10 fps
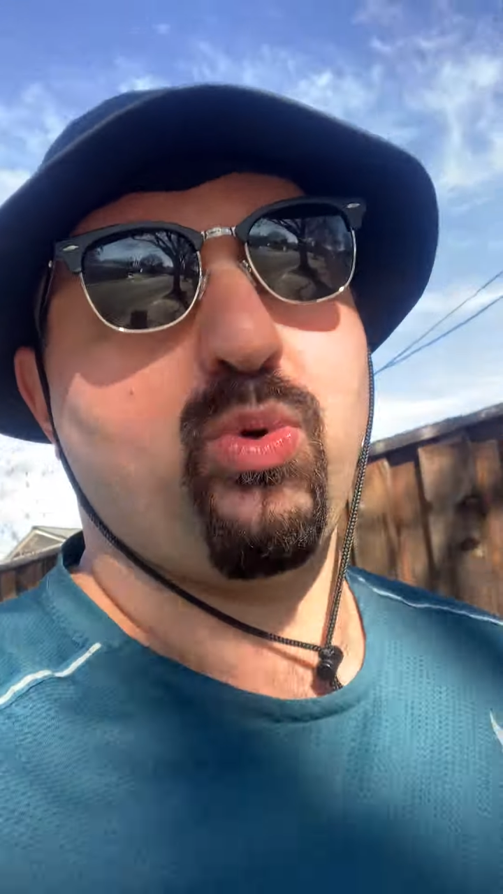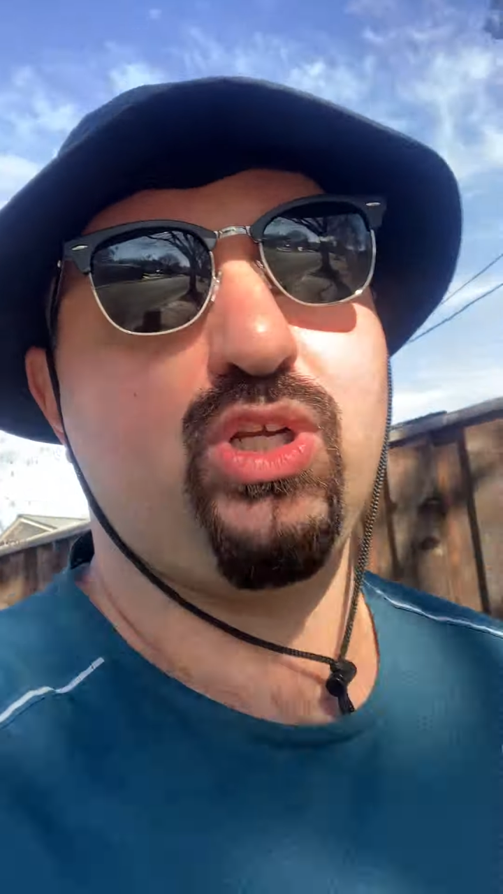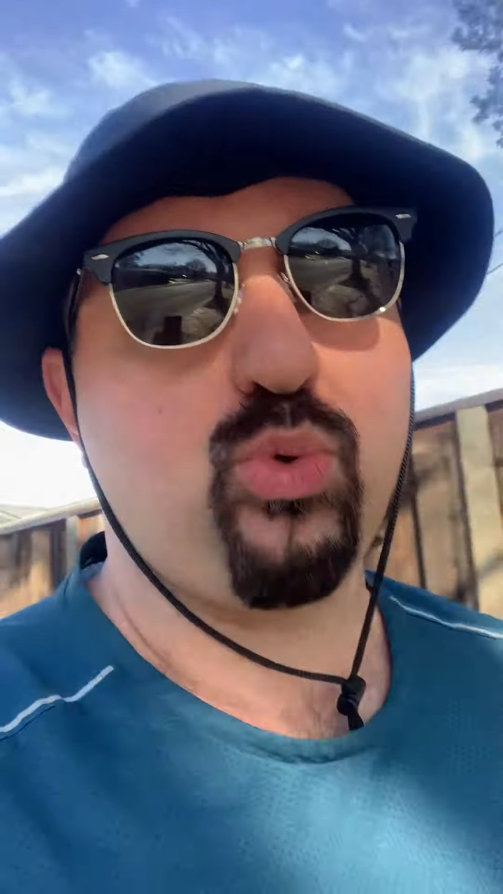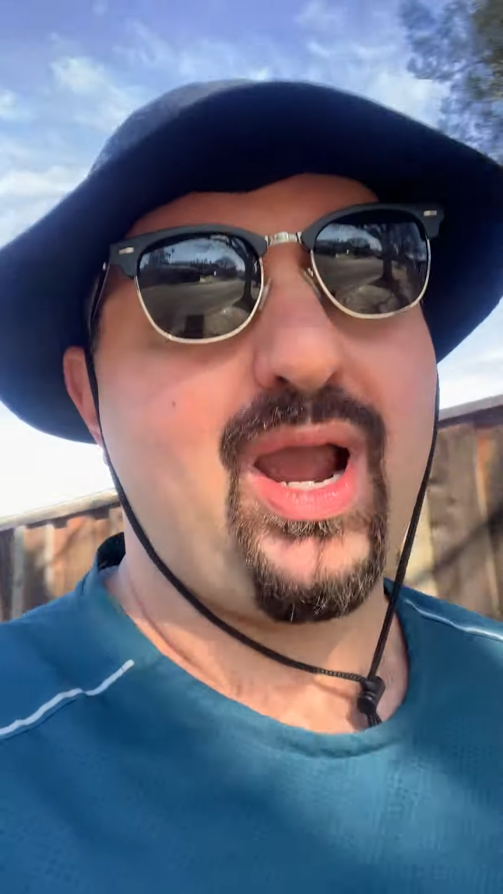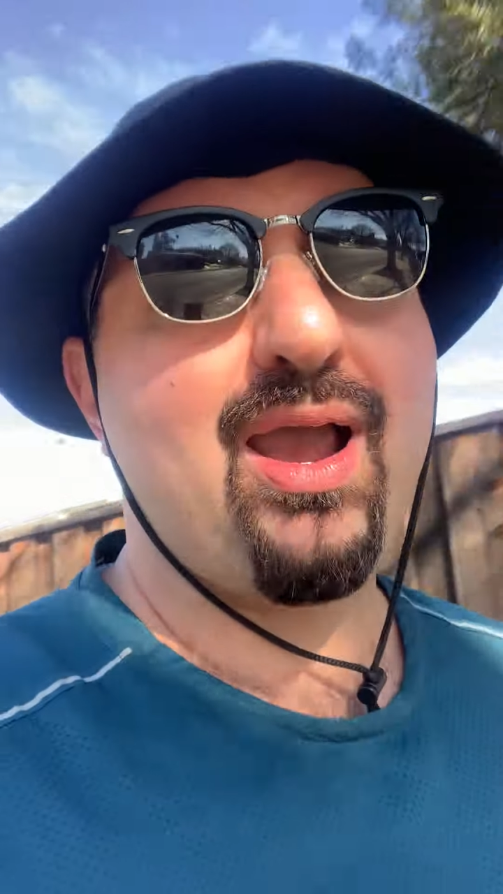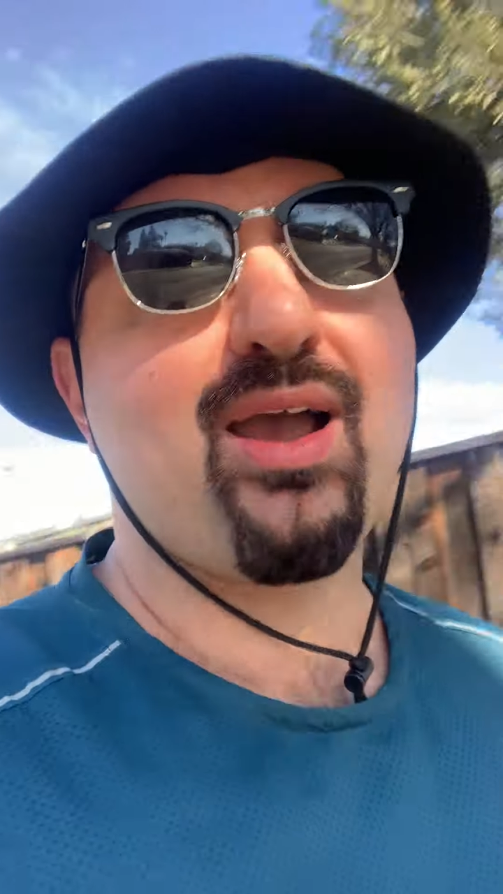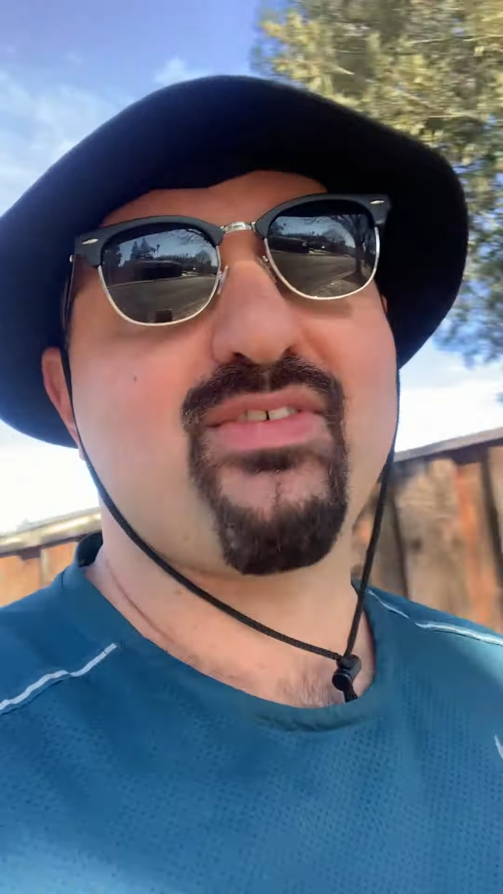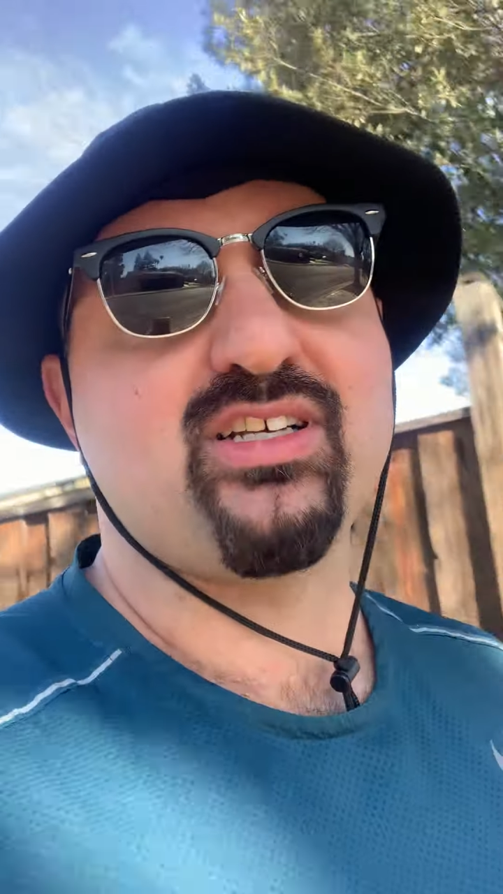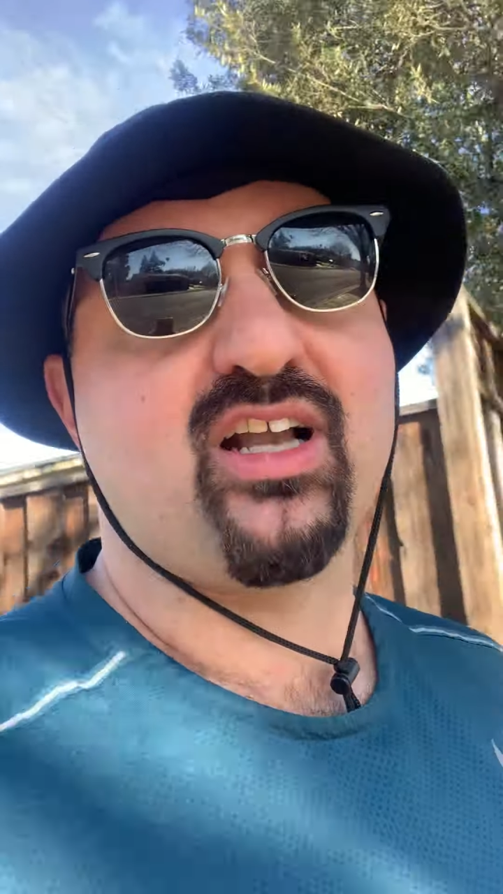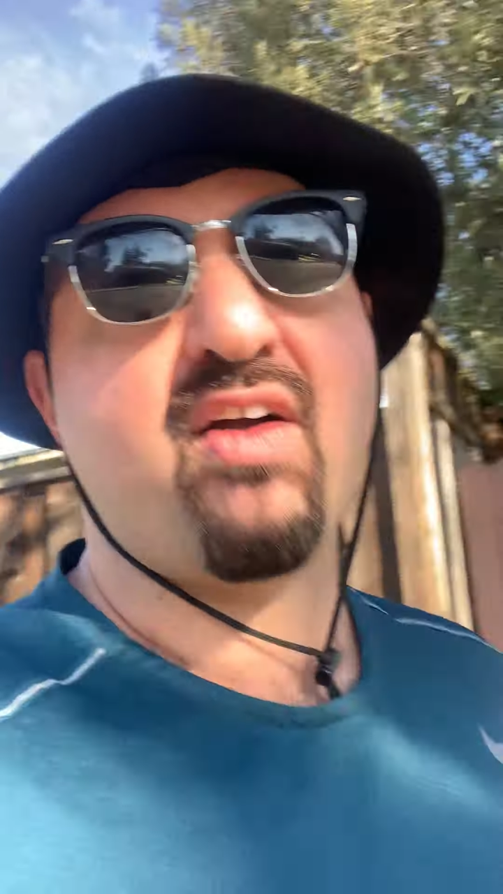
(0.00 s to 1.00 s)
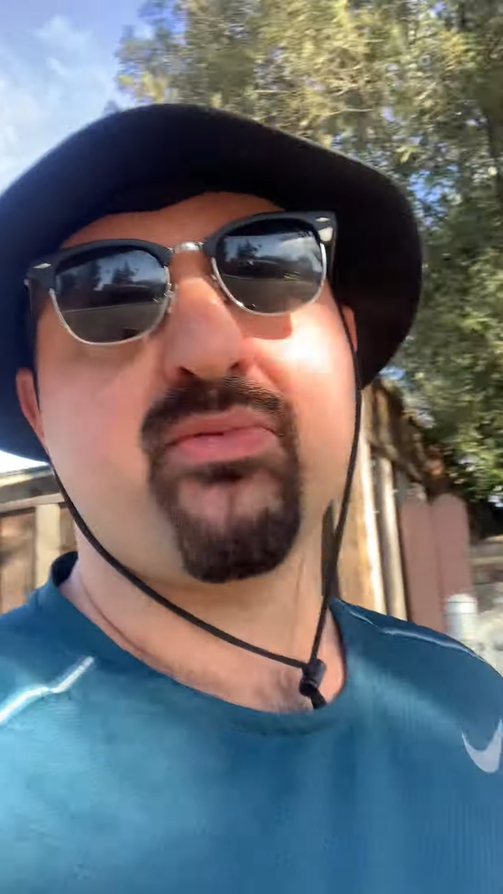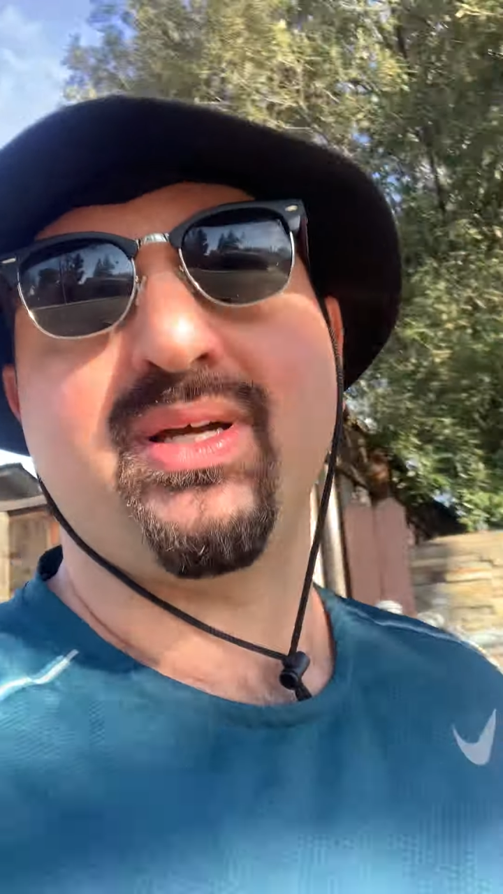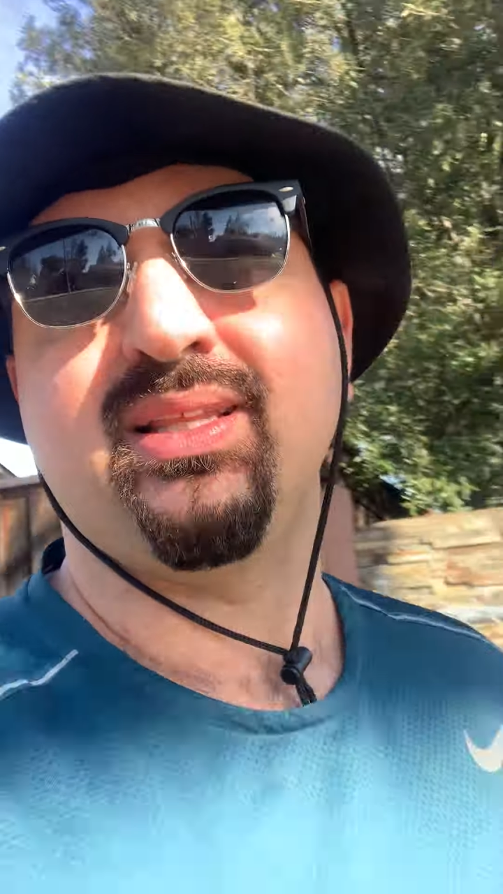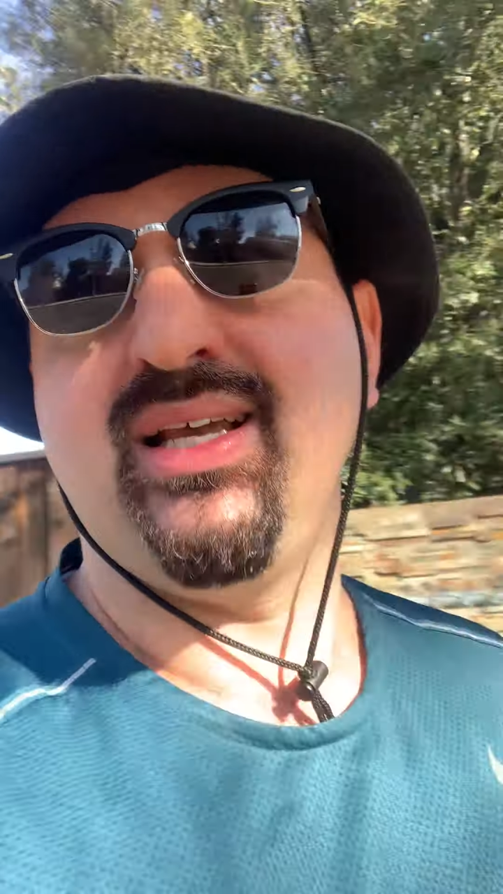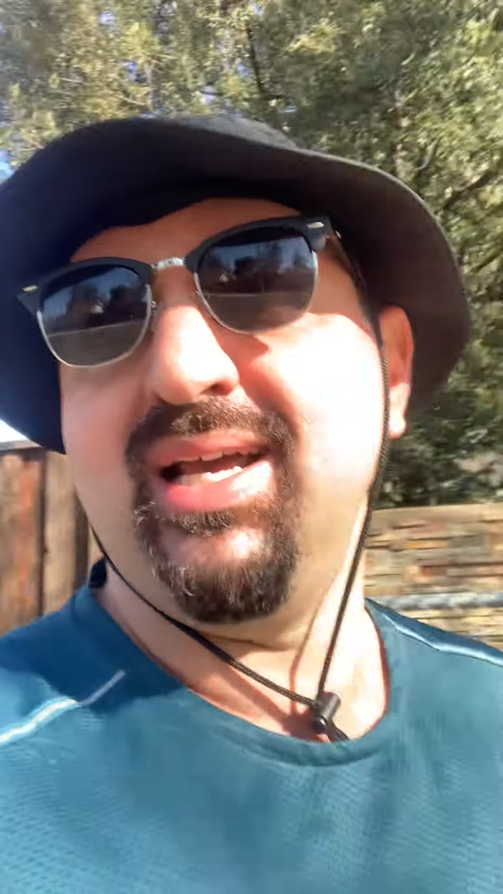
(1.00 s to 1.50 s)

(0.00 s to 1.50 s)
what you have is a government